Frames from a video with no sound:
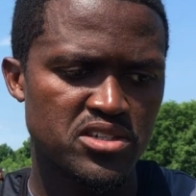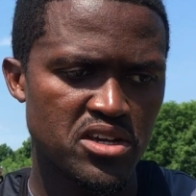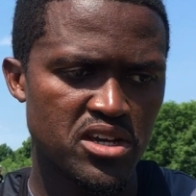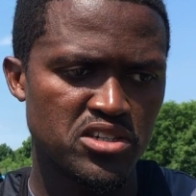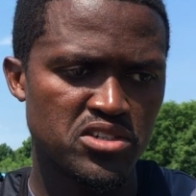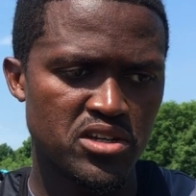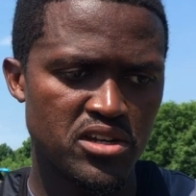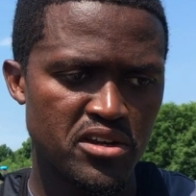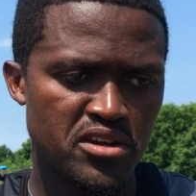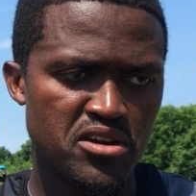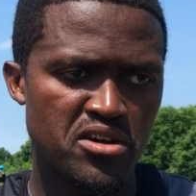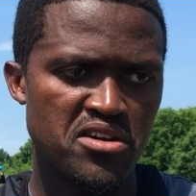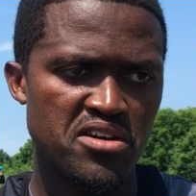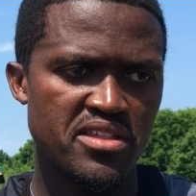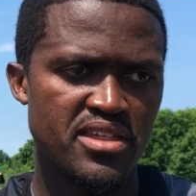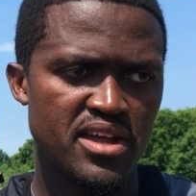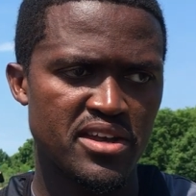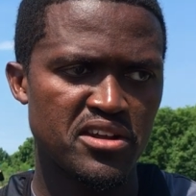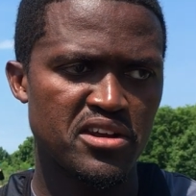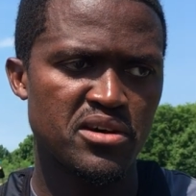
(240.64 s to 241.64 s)
And to actually
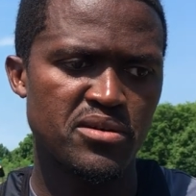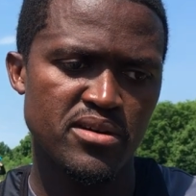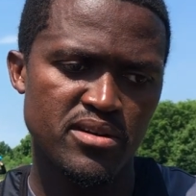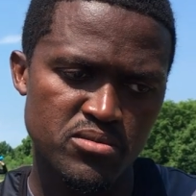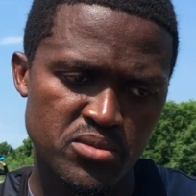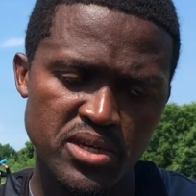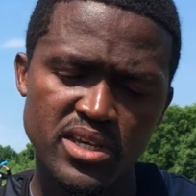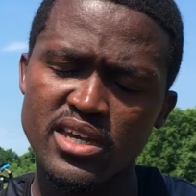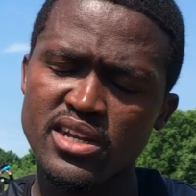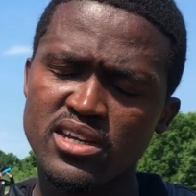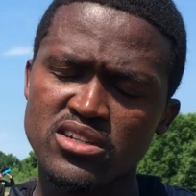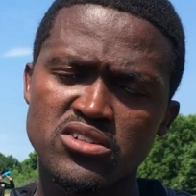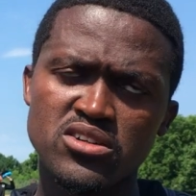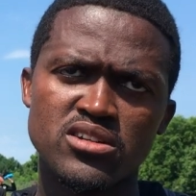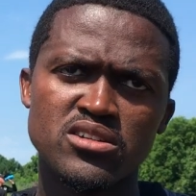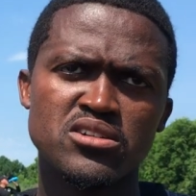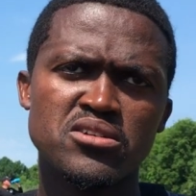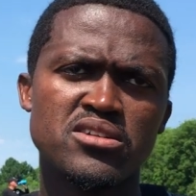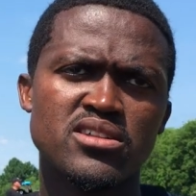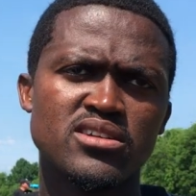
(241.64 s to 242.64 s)
know that, you know what, we can
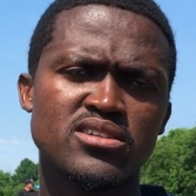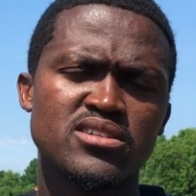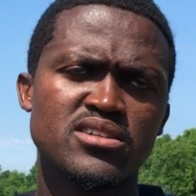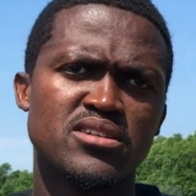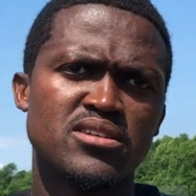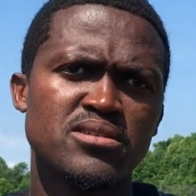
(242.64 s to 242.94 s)
actually do this.